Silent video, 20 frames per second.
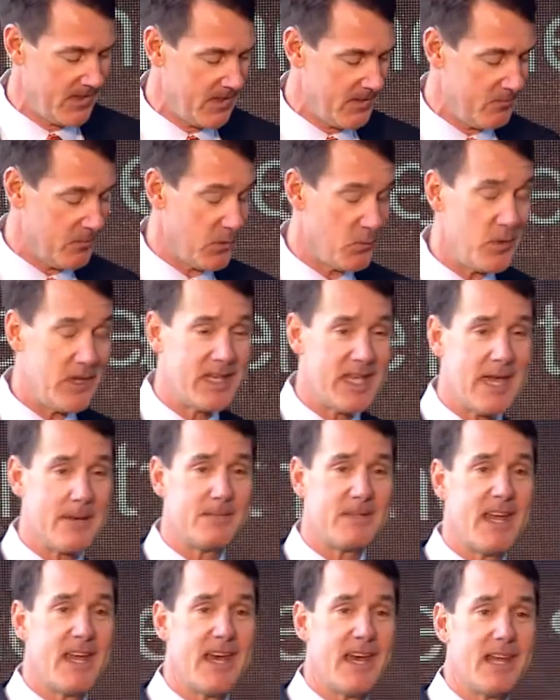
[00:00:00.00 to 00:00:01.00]
But we kept
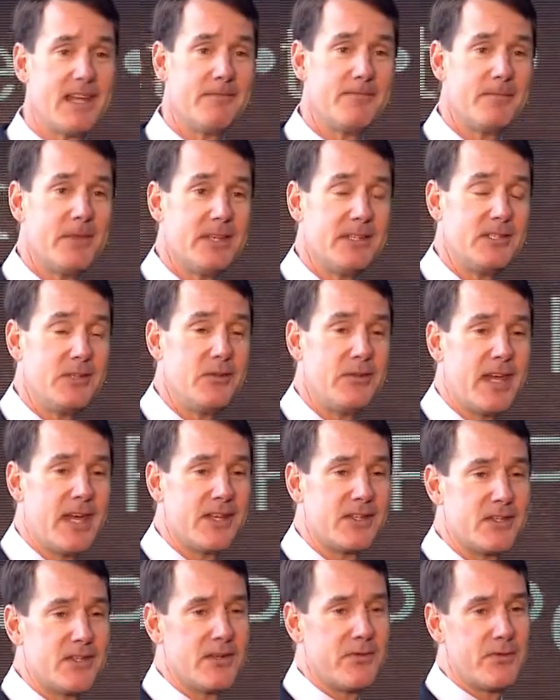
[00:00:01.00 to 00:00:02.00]
at it. In
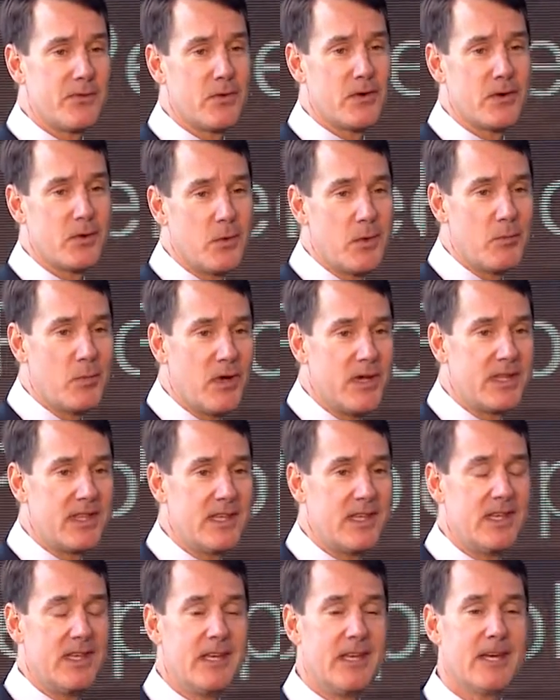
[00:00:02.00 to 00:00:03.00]
2004, we bought
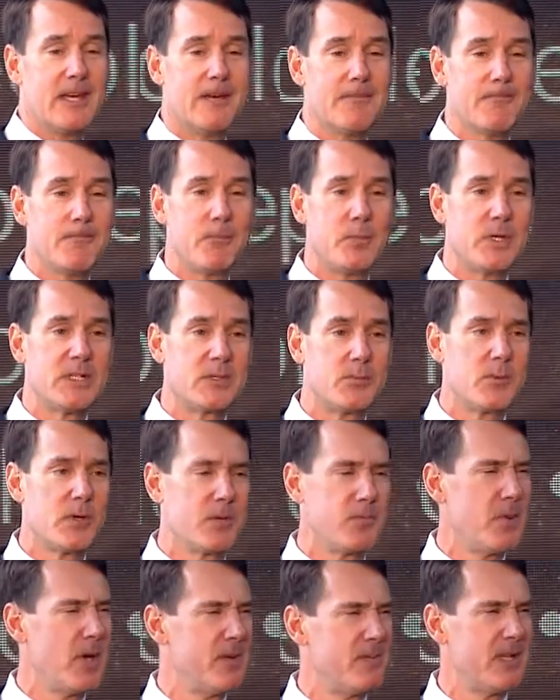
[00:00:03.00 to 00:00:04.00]
the Pittsburgh
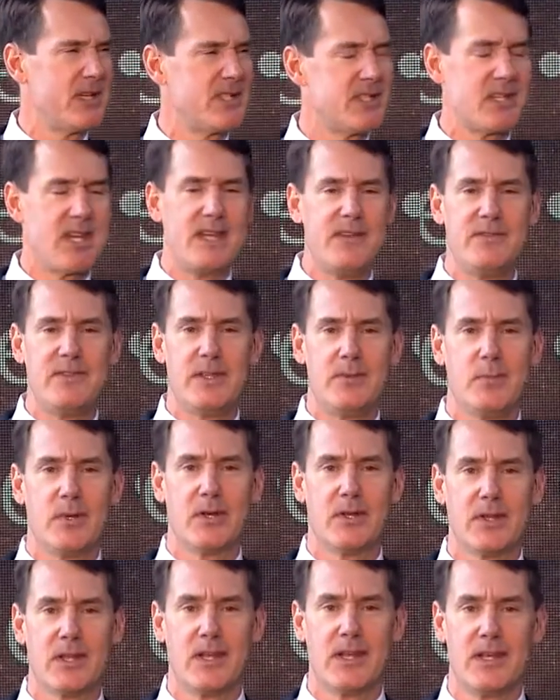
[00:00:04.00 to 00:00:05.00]
Public Safety
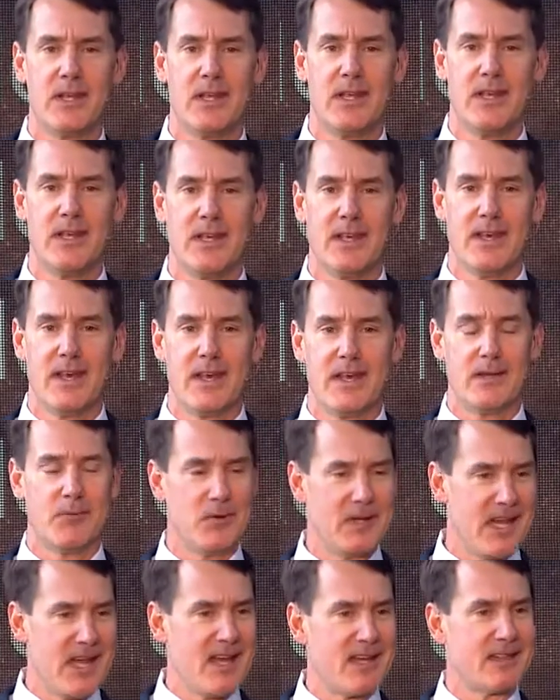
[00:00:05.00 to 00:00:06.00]
Building, and we
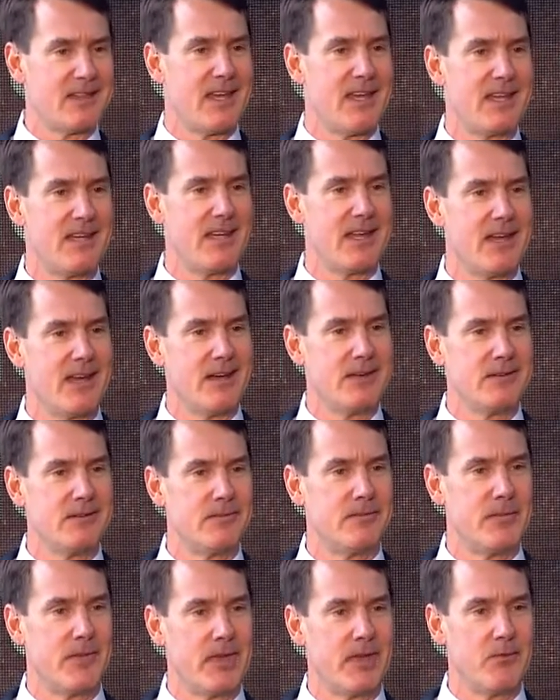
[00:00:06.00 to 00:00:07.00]
knocked that down,
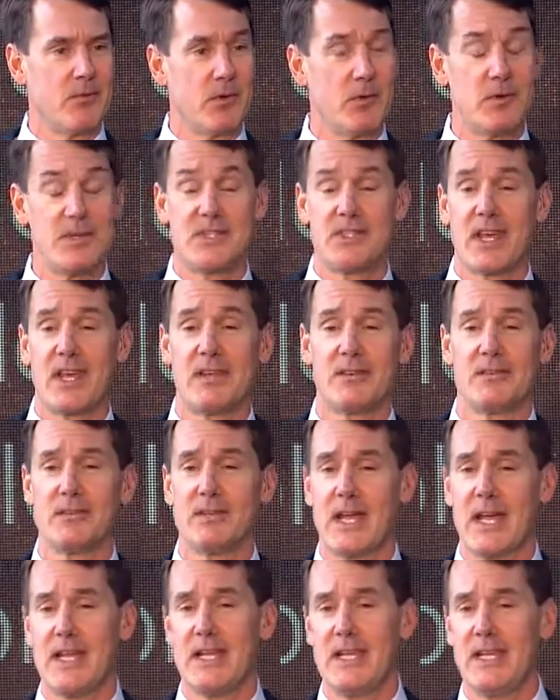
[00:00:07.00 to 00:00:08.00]
and we recycled
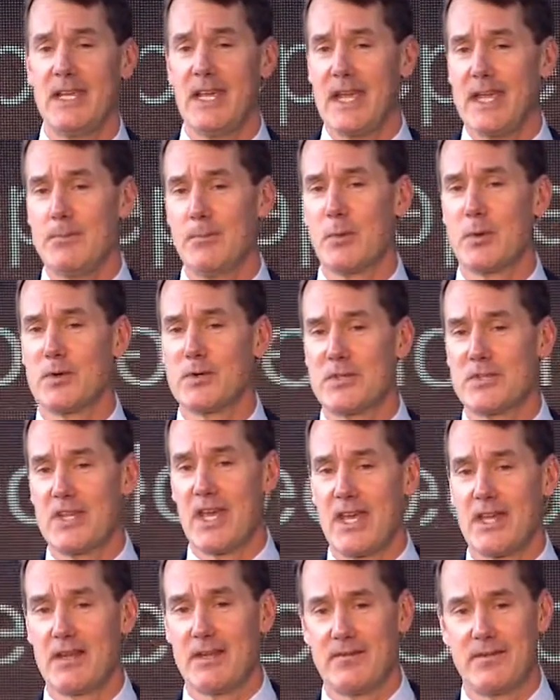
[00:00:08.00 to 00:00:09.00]

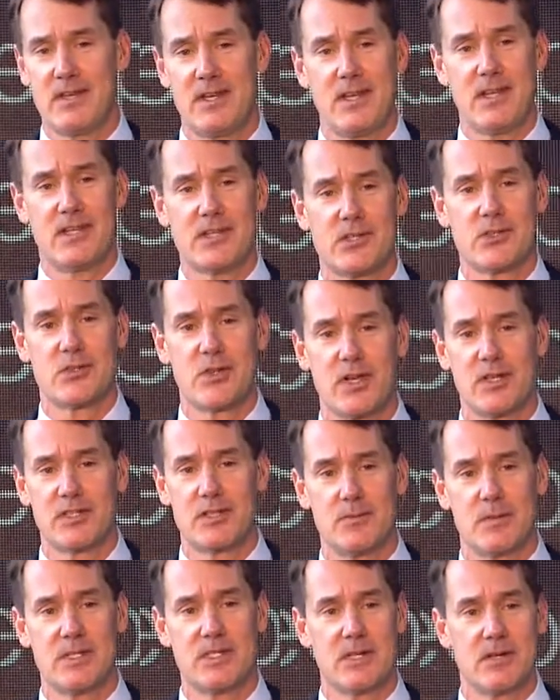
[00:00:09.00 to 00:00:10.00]
98% of the deconstructed
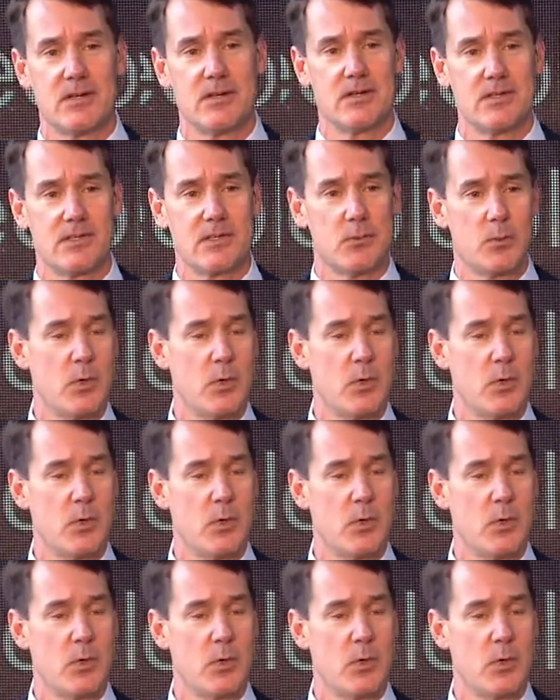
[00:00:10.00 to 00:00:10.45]
materials, and we